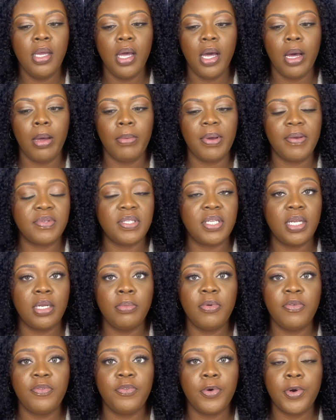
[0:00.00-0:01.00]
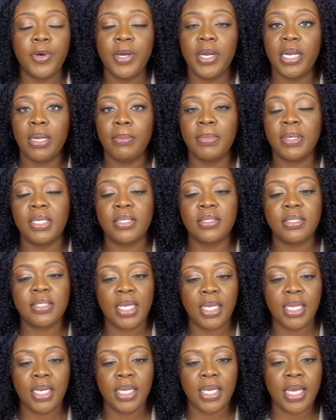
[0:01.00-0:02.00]
I've said it before and I'm going to
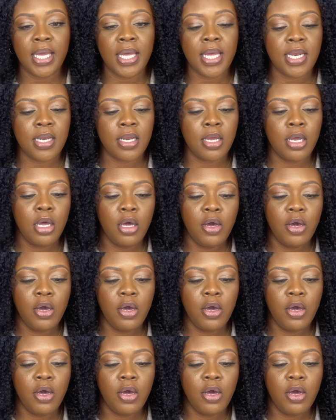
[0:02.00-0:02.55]
say it again.